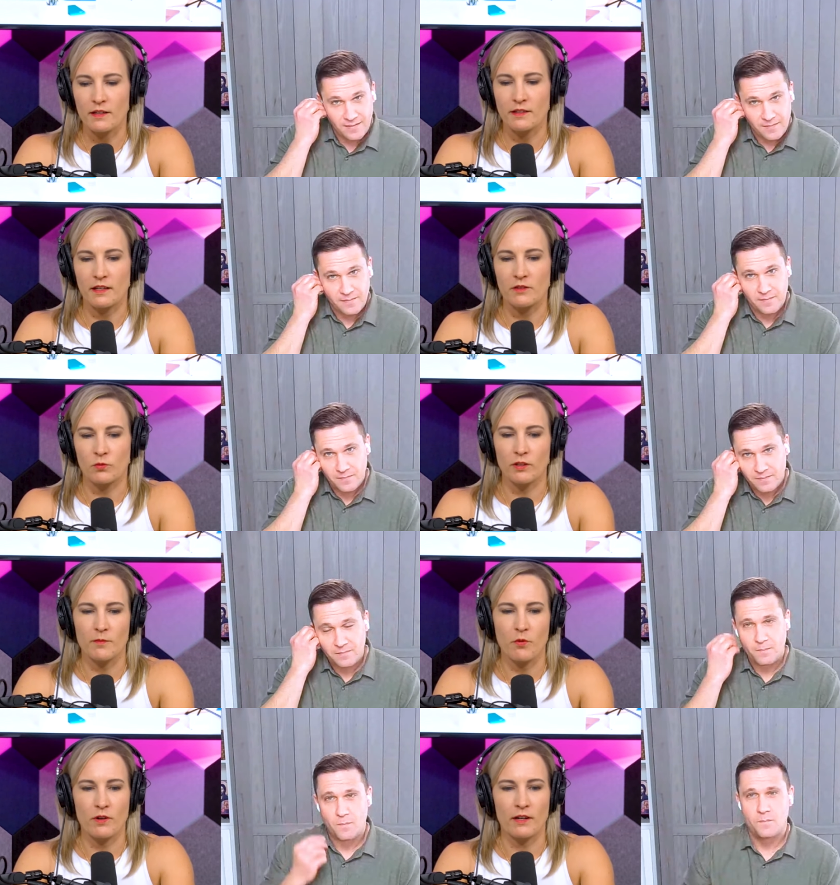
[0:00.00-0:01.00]
Speaker 1: is it's really
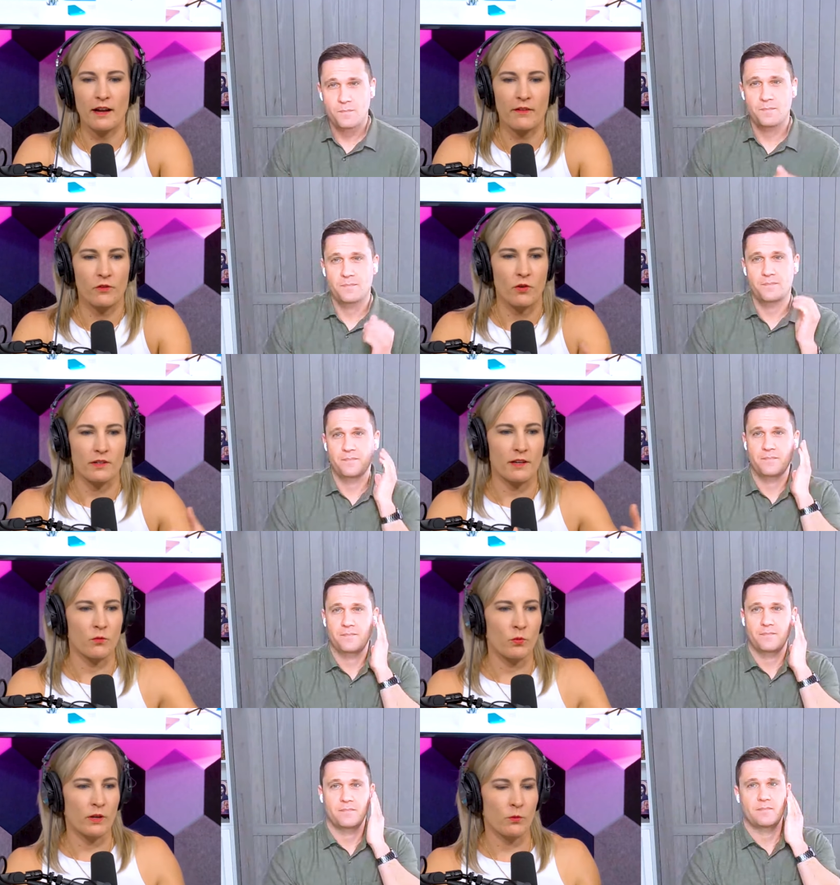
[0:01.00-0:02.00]
important, of course, that
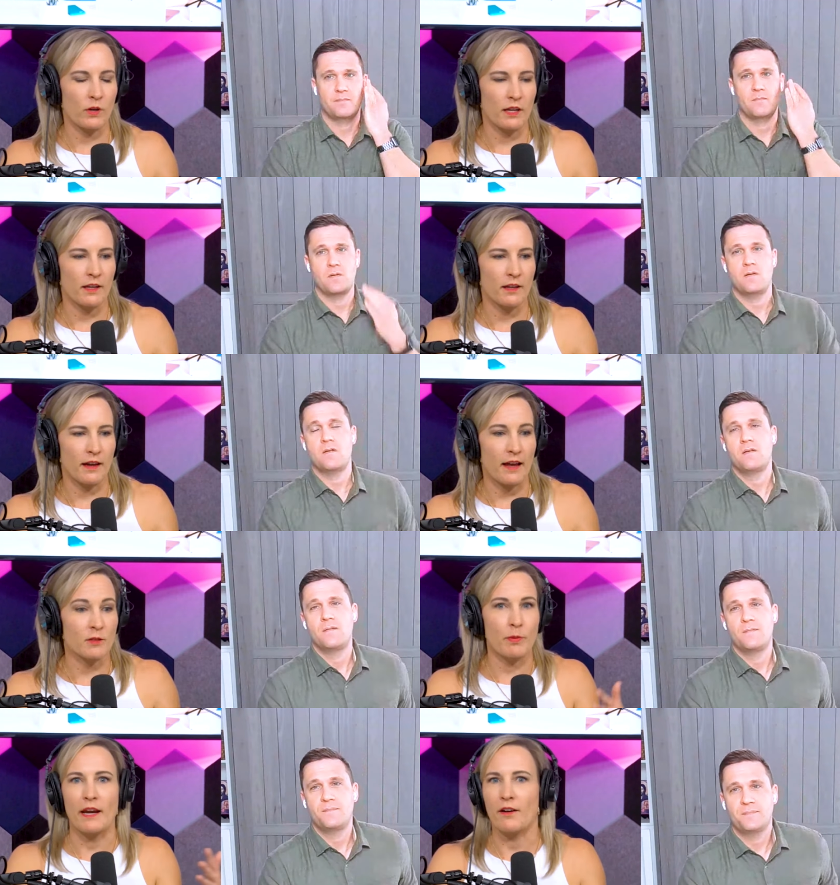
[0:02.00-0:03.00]
we, we as
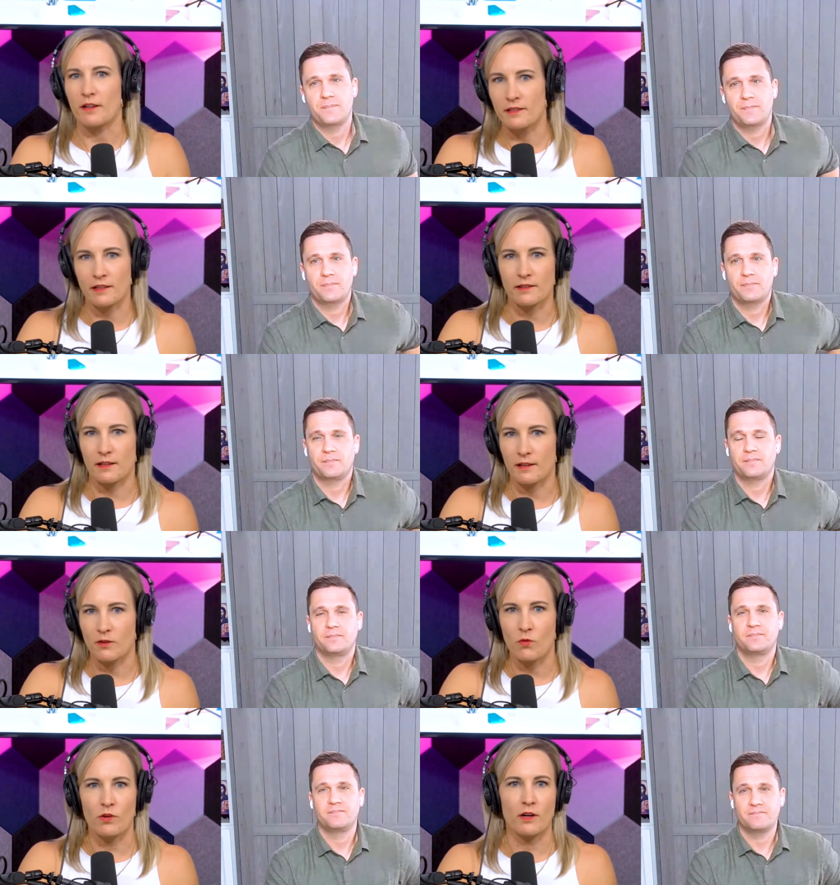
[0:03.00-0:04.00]
parents, let's say,
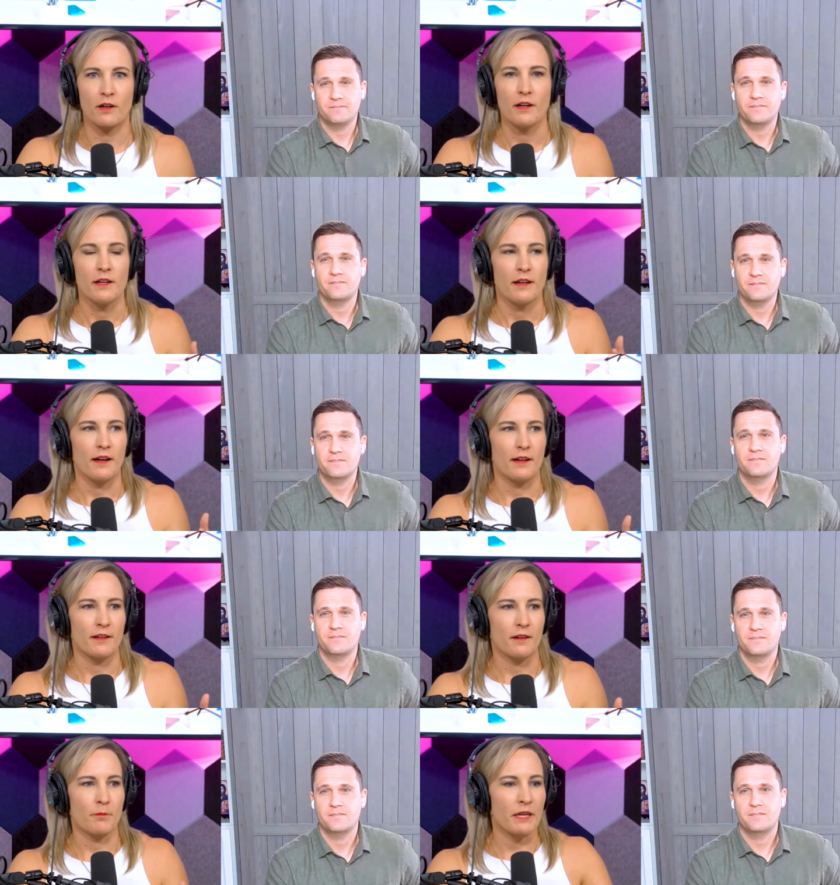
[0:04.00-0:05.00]
or uh,
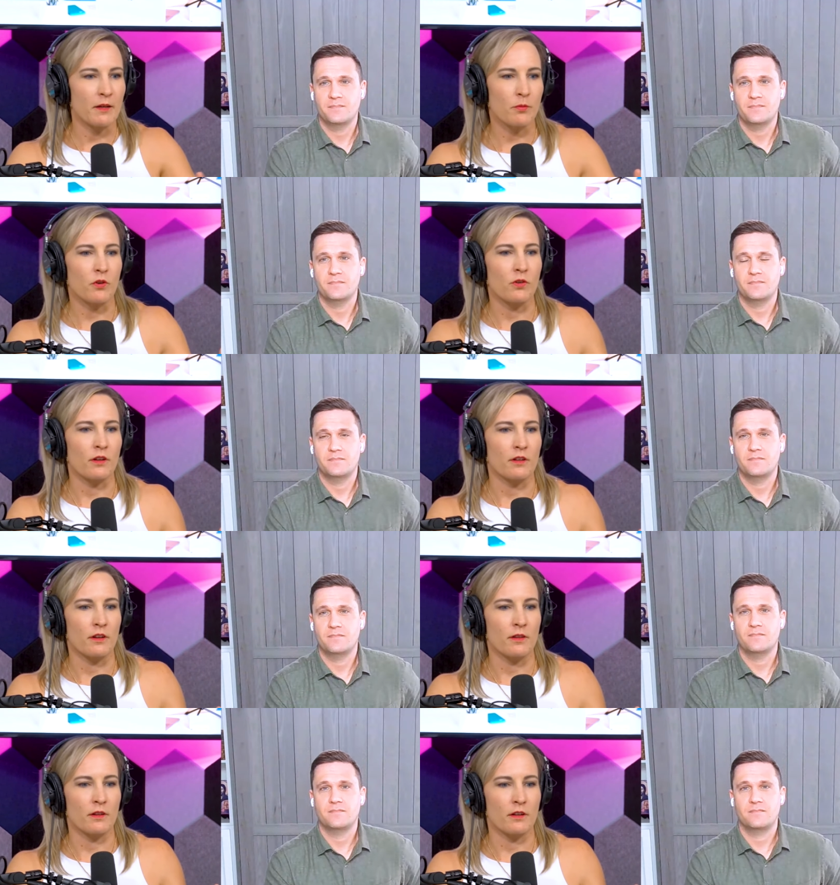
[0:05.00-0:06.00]
people
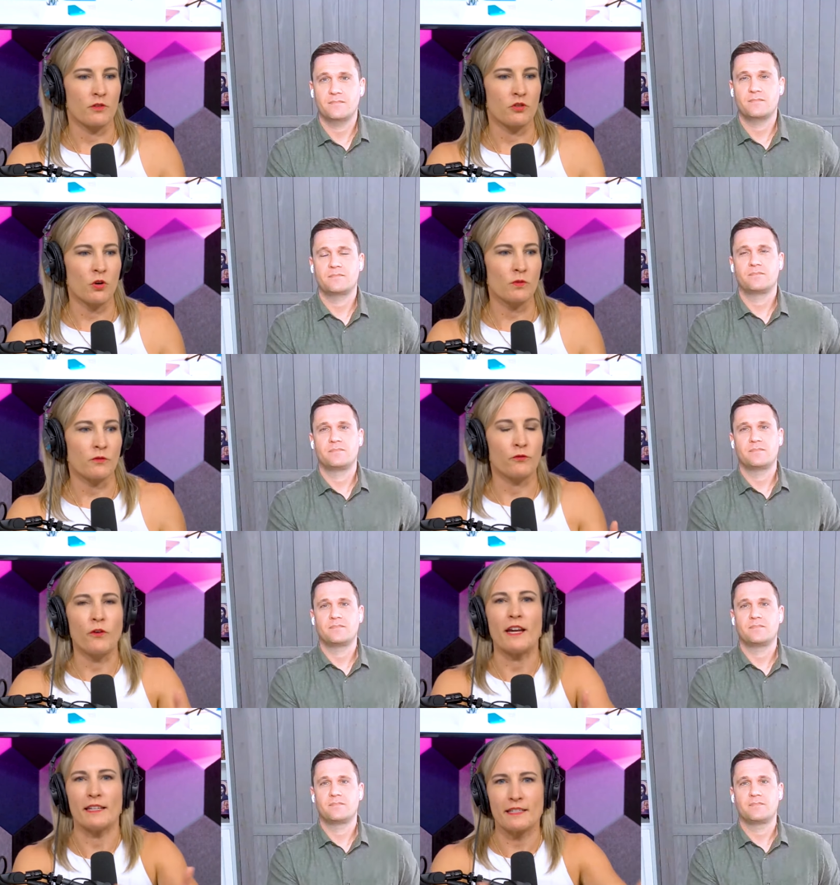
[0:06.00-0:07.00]
don't
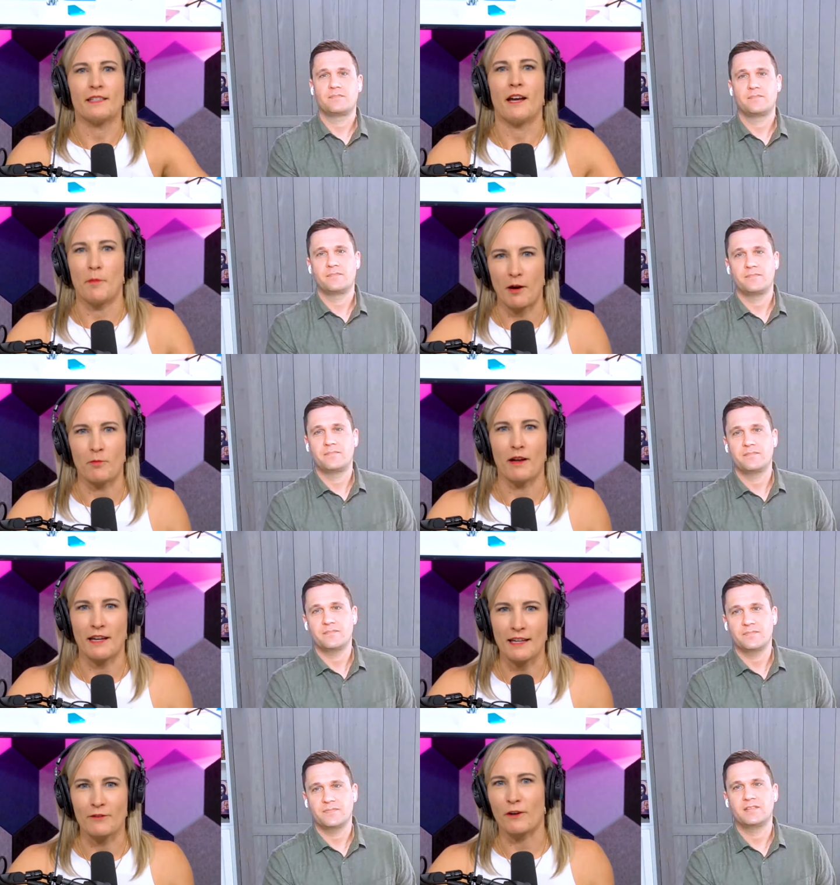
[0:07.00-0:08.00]
fight about
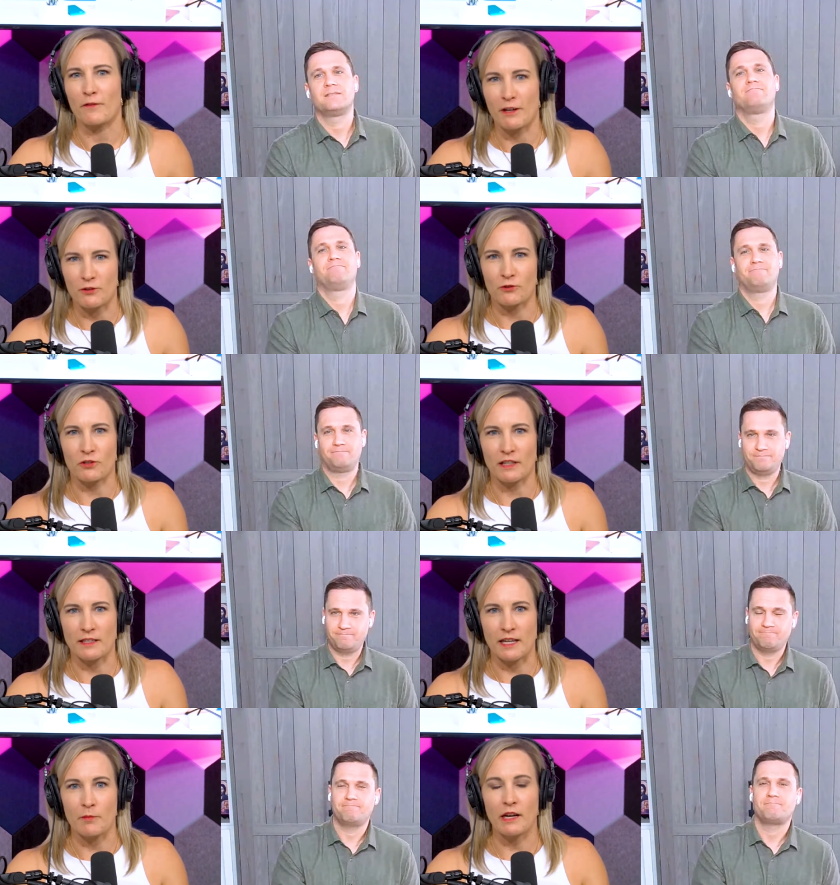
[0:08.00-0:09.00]
money in front of our children, let's
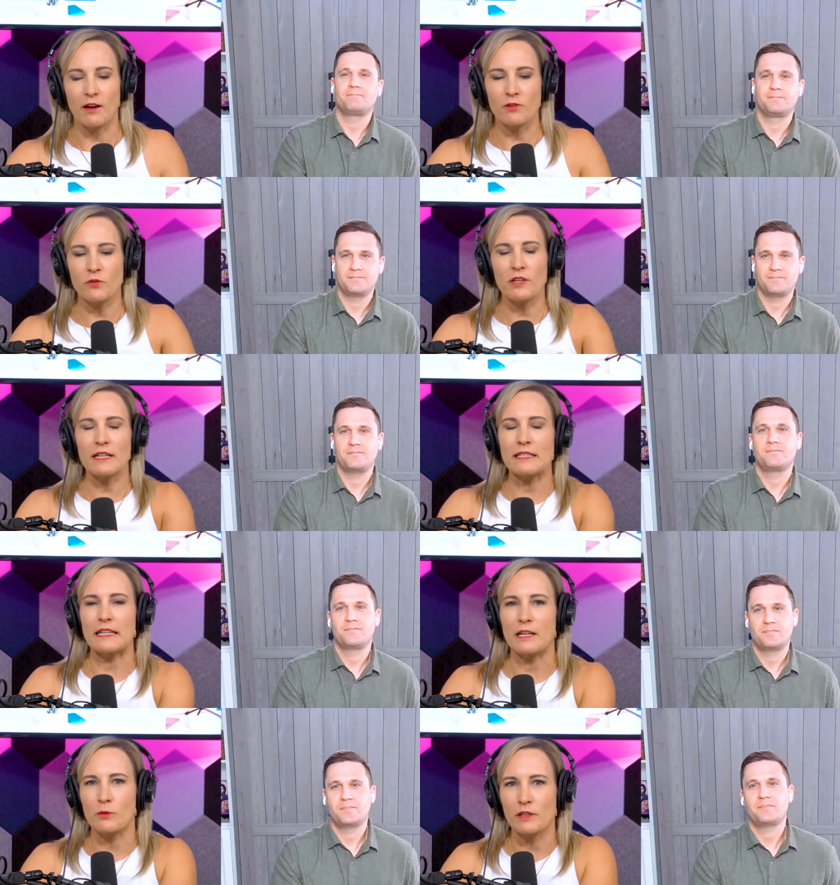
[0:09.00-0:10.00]
say. But I also think it's
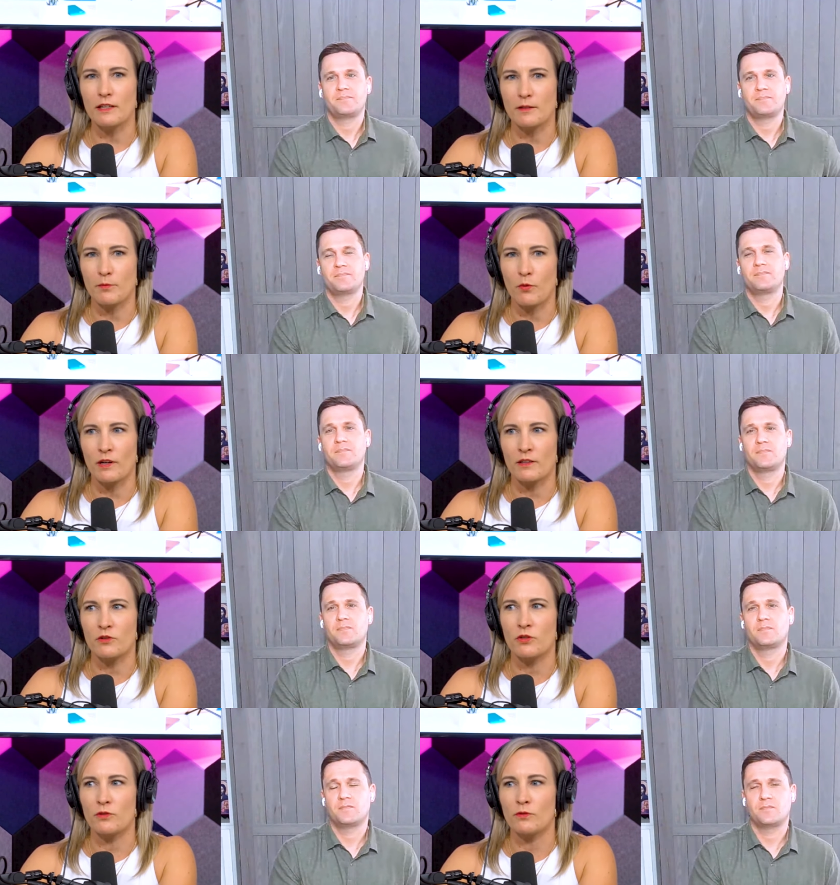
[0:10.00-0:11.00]
equally as important
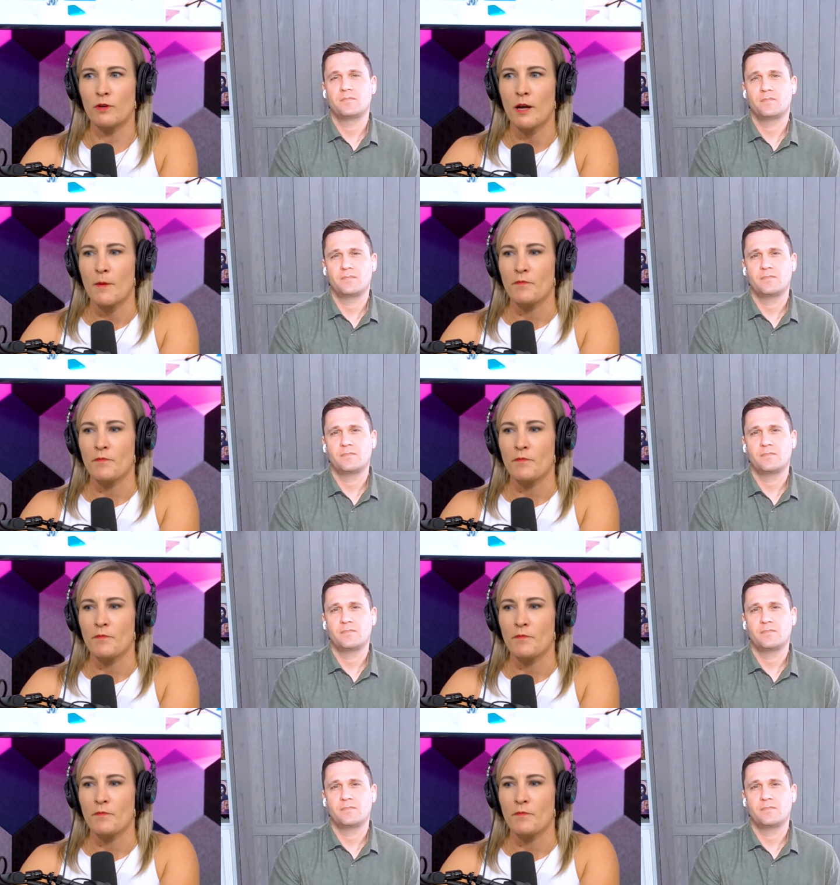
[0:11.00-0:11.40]
to